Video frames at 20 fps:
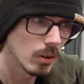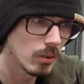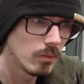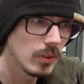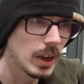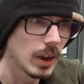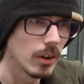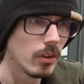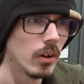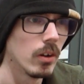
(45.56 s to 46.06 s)

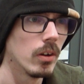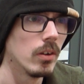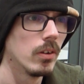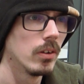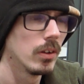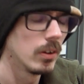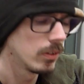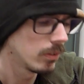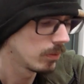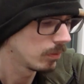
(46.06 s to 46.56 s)
We had
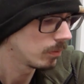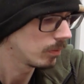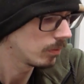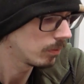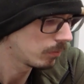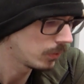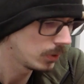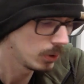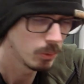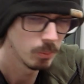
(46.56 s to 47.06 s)
a
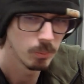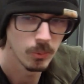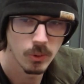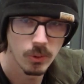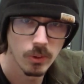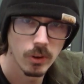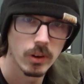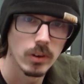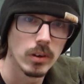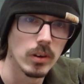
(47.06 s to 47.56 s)
few
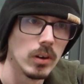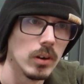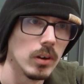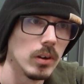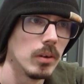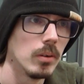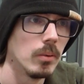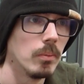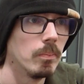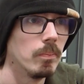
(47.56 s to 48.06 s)
more
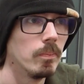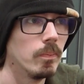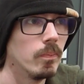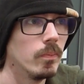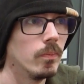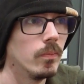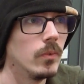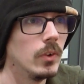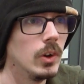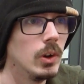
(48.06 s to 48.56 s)

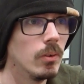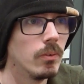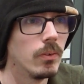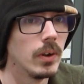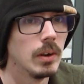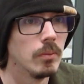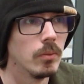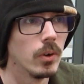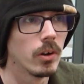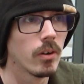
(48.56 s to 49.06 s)
new
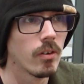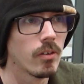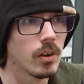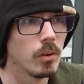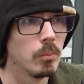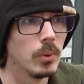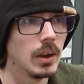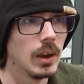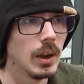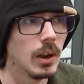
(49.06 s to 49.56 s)
frameworks
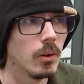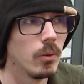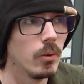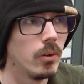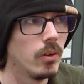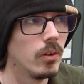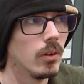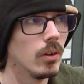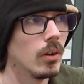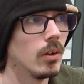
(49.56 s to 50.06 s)
coming
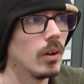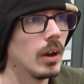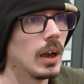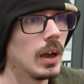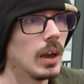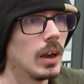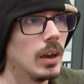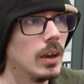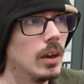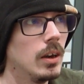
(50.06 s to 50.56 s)
out.
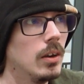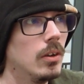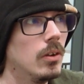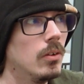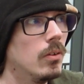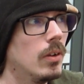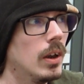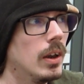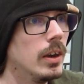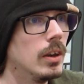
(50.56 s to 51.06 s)
I
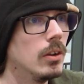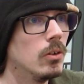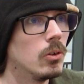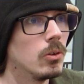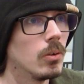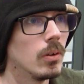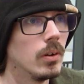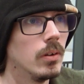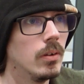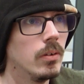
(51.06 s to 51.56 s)
really
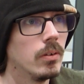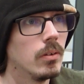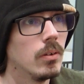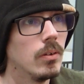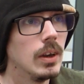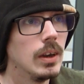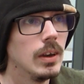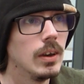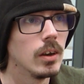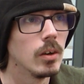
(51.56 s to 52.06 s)
enjoyed
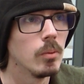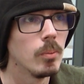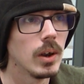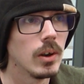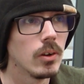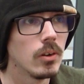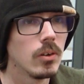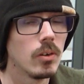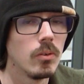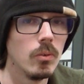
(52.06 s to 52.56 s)
reading
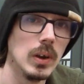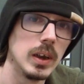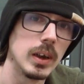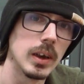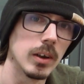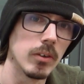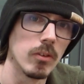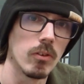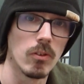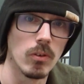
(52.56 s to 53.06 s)
about
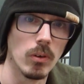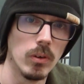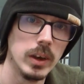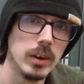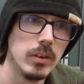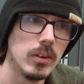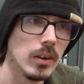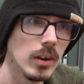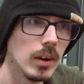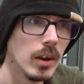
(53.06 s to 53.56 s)
Quick and
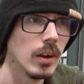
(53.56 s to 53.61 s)
Solid,